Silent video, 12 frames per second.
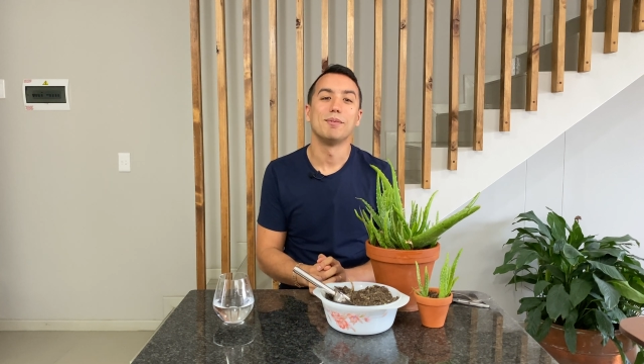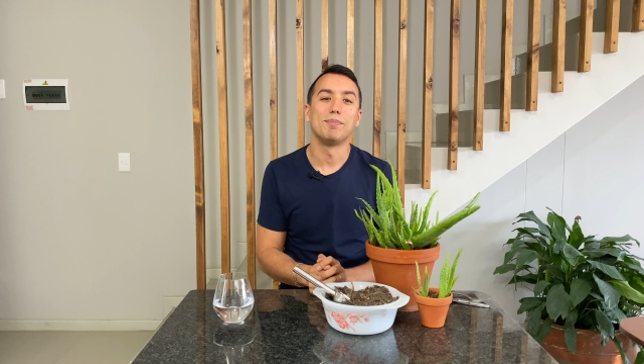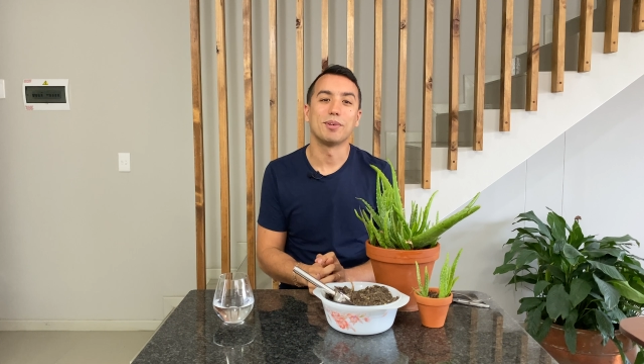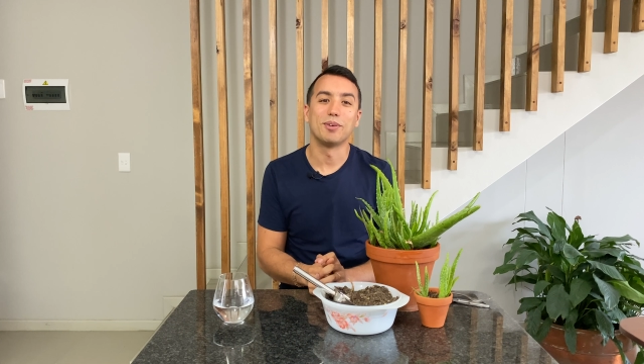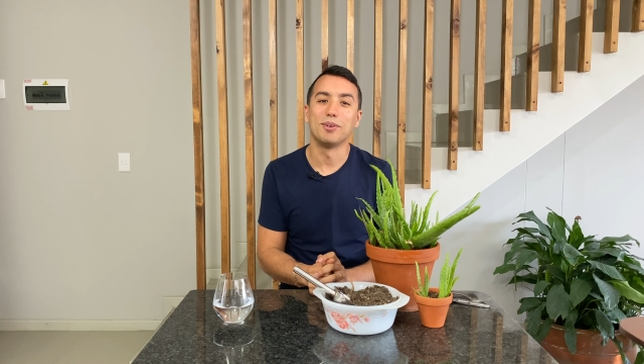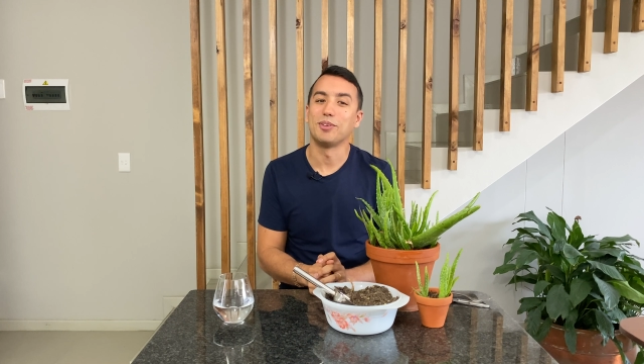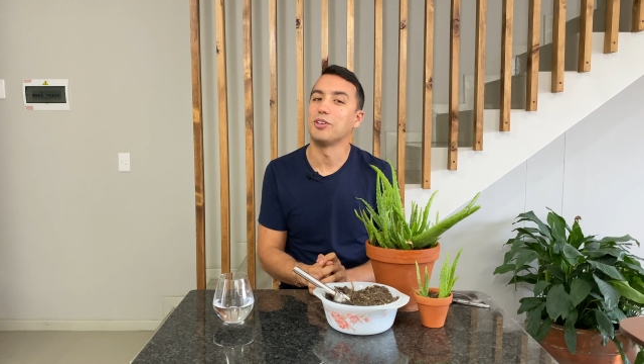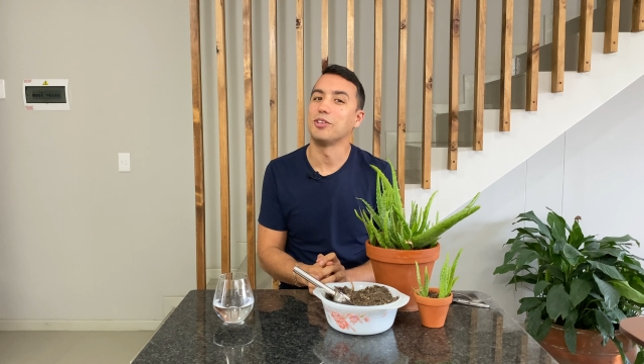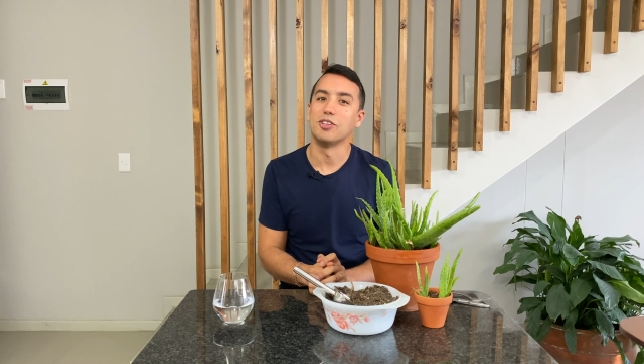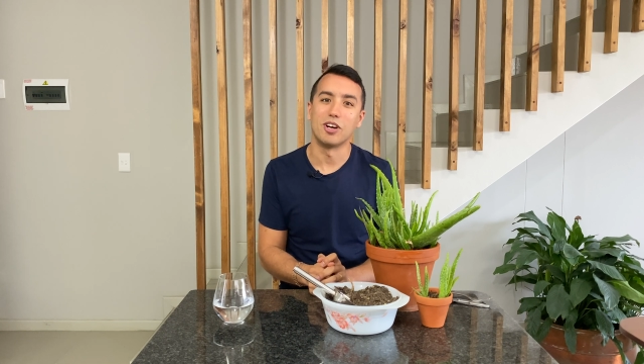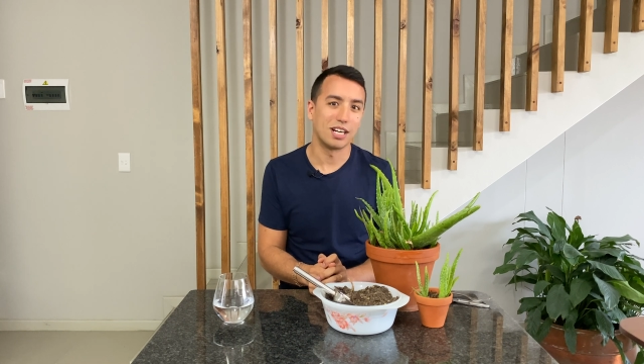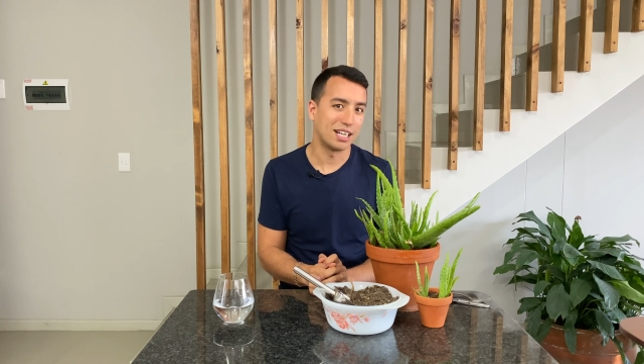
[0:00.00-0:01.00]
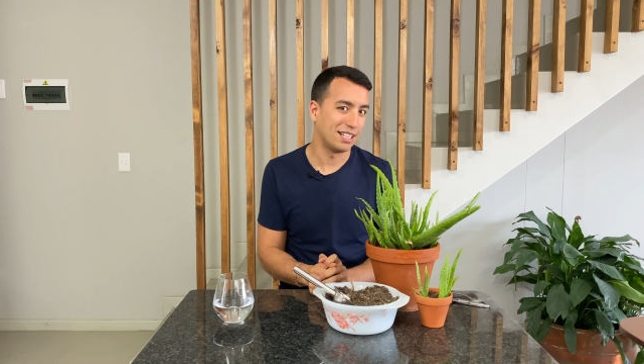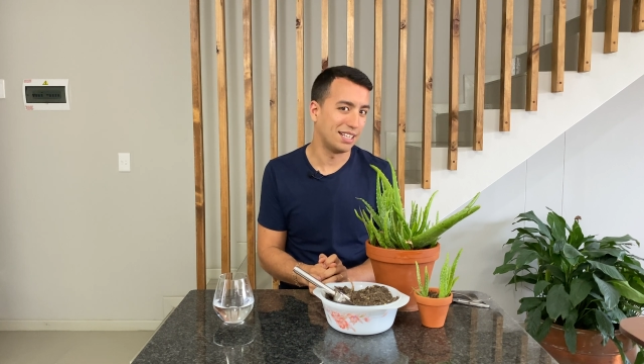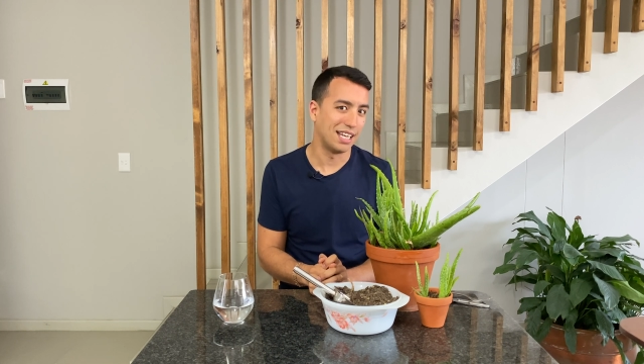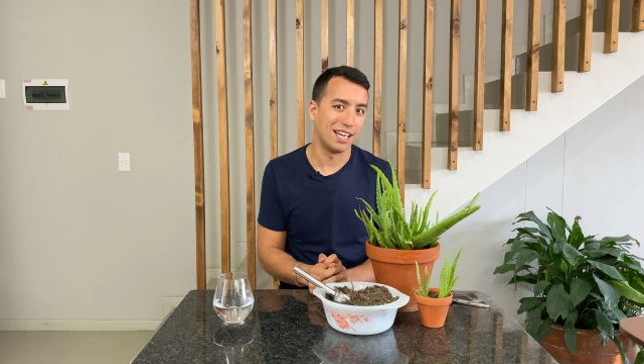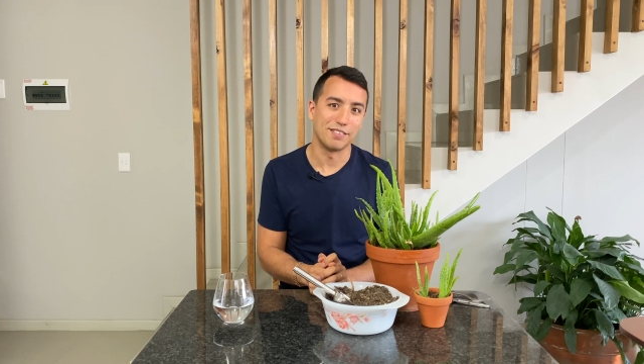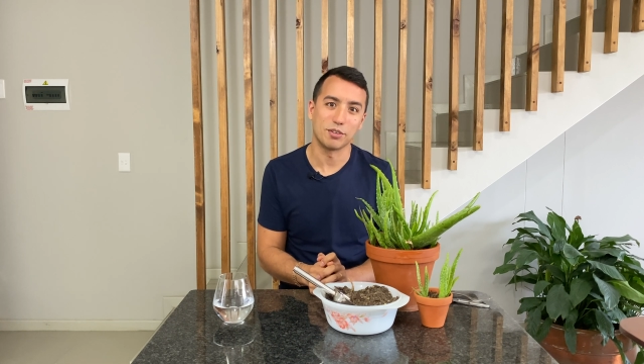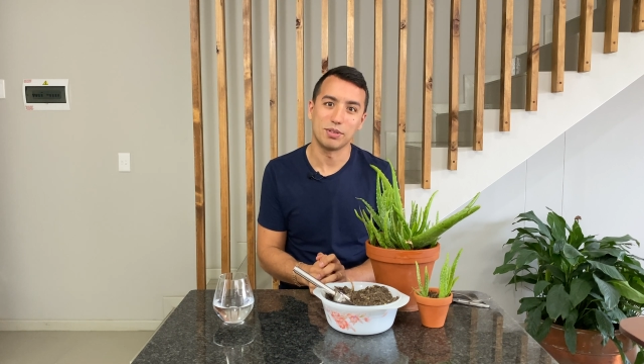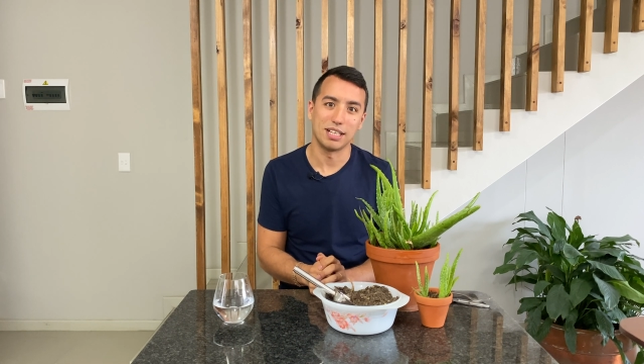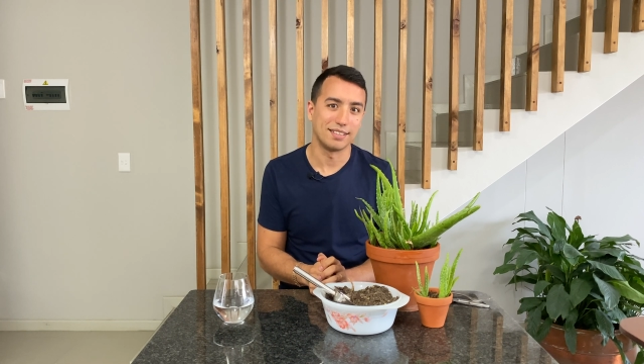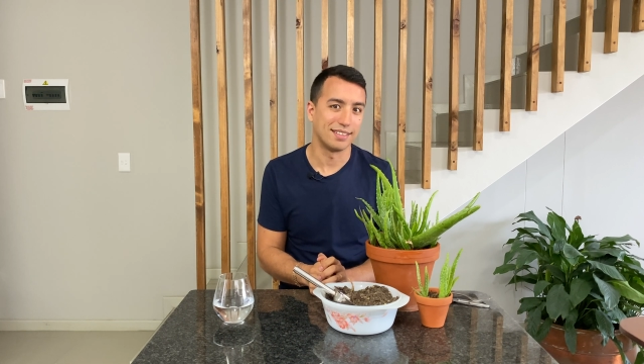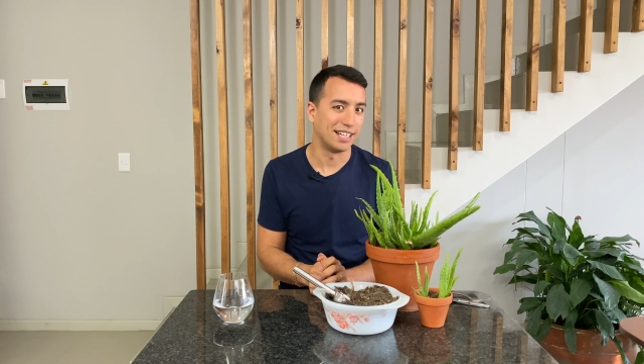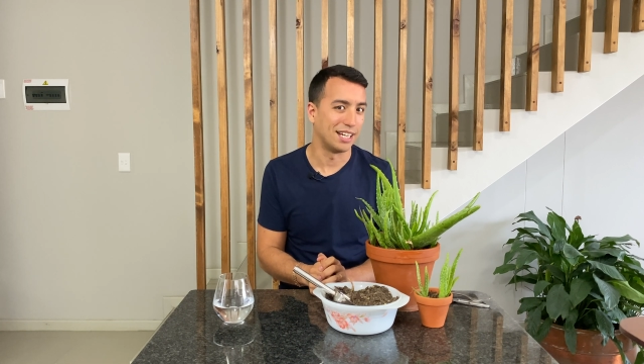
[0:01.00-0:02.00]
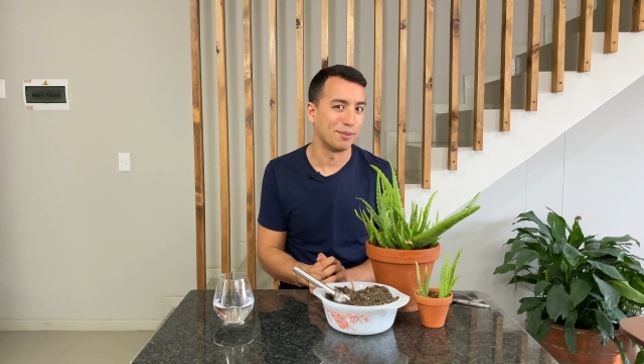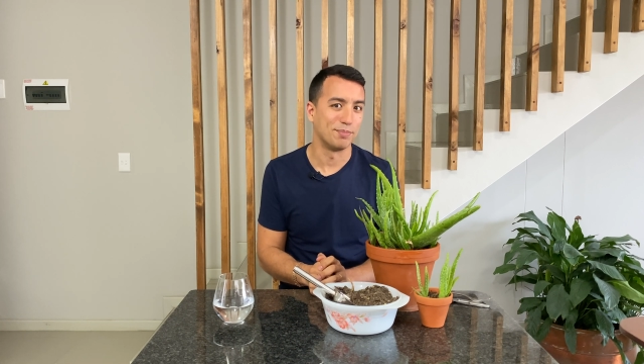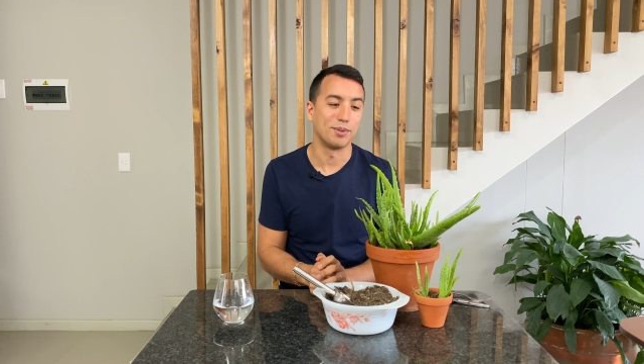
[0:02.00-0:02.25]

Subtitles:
because you're not going to have a great time,